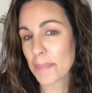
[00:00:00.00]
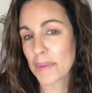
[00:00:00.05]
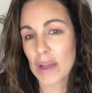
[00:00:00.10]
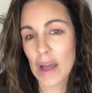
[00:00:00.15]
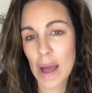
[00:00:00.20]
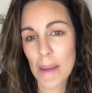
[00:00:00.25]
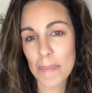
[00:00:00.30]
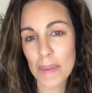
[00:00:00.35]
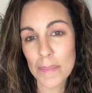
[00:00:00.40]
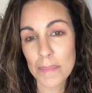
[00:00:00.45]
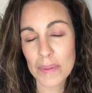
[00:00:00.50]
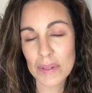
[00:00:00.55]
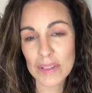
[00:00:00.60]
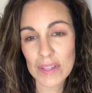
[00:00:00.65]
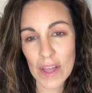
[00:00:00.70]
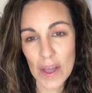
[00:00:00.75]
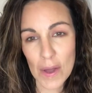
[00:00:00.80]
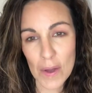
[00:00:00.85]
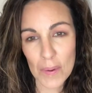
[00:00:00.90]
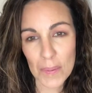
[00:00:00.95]
comment
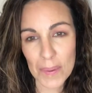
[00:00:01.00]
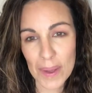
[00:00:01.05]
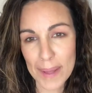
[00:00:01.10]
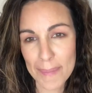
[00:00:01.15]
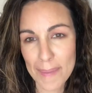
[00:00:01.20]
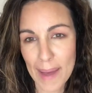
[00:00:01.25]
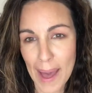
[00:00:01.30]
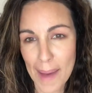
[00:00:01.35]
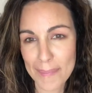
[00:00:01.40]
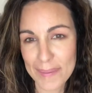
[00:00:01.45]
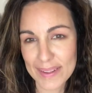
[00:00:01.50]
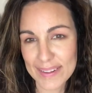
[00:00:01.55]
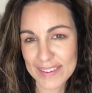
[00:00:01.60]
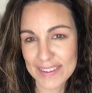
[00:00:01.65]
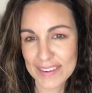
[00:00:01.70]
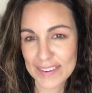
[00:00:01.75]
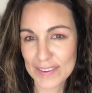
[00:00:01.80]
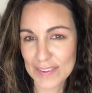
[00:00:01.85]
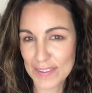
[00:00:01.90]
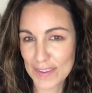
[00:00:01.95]
below. I'm happy
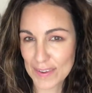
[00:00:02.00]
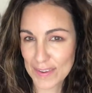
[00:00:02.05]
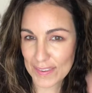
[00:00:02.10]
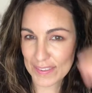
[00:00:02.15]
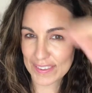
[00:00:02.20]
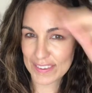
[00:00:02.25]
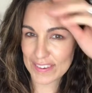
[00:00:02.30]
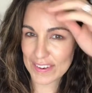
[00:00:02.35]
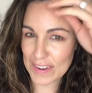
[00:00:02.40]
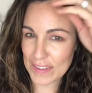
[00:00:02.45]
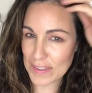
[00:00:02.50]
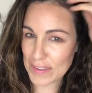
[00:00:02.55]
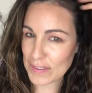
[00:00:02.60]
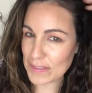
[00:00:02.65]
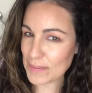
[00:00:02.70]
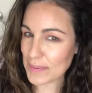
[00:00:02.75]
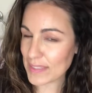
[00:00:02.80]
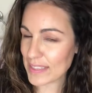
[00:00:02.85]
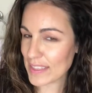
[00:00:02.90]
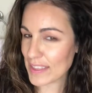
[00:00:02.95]
to do those, share
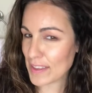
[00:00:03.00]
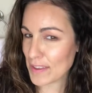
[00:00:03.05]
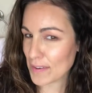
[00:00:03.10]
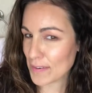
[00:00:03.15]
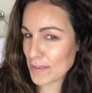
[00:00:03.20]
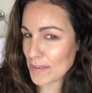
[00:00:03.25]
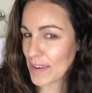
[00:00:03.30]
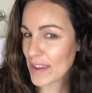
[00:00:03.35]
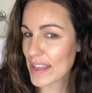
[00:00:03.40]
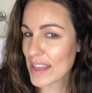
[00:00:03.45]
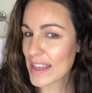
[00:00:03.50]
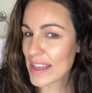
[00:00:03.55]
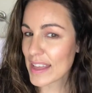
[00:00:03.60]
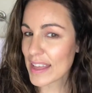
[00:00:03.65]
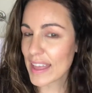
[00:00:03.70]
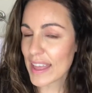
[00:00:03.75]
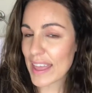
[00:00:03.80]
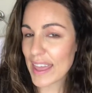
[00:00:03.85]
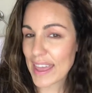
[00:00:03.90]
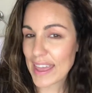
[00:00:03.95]
those with you,
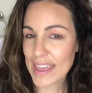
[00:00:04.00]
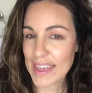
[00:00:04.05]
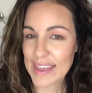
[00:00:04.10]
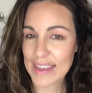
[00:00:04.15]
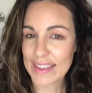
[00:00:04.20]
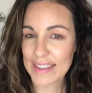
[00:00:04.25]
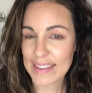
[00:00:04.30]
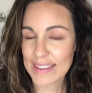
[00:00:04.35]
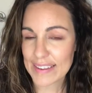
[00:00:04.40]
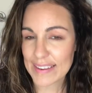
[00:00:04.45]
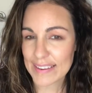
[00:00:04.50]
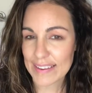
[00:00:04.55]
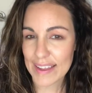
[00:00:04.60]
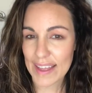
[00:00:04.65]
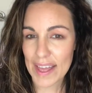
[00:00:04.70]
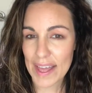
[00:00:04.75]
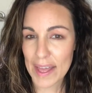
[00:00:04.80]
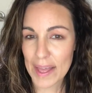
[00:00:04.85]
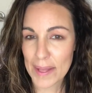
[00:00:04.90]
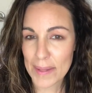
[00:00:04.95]
and
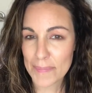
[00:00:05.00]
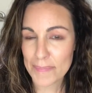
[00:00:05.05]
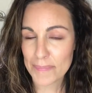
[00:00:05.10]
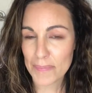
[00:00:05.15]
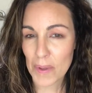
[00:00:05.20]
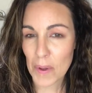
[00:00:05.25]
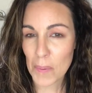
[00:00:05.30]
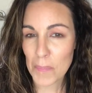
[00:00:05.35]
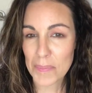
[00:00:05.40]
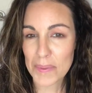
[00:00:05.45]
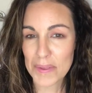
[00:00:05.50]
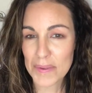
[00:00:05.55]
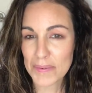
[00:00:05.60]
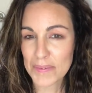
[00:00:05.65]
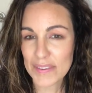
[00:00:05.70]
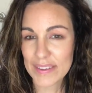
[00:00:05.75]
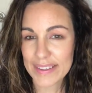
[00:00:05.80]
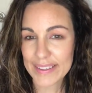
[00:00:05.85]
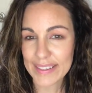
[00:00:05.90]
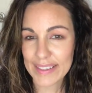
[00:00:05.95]
hope you
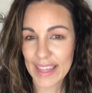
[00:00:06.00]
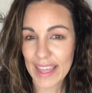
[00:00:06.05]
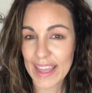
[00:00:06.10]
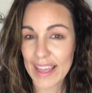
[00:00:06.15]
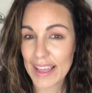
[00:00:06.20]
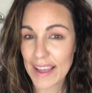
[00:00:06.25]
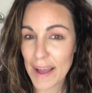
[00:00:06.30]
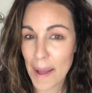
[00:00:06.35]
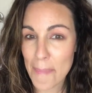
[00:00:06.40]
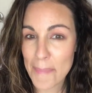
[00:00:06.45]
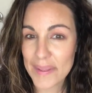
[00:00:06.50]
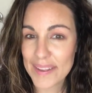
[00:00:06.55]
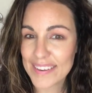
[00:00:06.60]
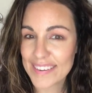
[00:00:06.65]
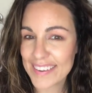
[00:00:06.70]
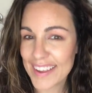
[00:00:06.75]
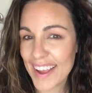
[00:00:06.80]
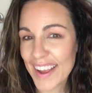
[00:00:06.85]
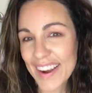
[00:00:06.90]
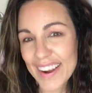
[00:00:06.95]
just like, comment,
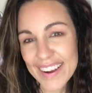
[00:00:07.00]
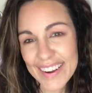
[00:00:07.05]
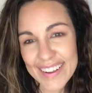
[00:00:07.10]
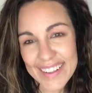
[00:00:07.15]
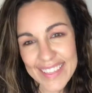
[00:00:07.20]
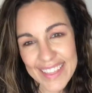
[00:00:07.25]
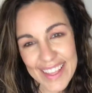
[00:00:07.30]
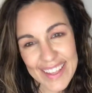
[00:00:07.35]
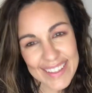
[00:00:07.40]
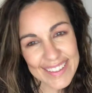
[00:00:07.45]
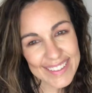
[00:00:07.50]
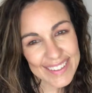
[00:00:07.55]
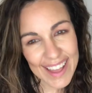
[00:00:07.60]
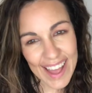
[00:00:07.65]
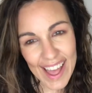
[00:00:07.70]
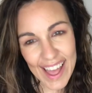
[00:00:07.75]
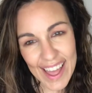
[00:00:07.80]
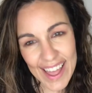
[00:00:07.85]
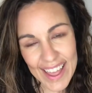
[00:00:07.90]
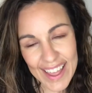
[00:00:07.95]
share. Thanks,
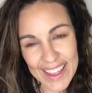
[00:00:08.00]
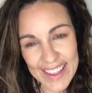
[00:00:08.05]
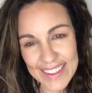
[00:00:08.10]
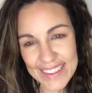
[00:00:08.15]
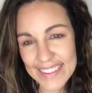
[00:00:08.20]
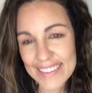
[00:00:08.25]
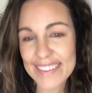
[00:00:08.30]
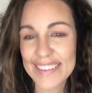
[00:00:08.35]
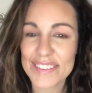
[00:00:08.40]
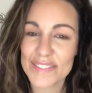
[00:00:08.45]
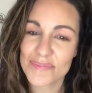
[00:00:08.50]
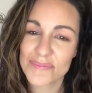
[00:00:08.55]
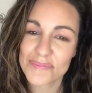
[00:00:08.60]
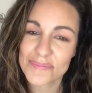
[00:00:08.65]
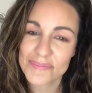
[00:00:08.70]
guys.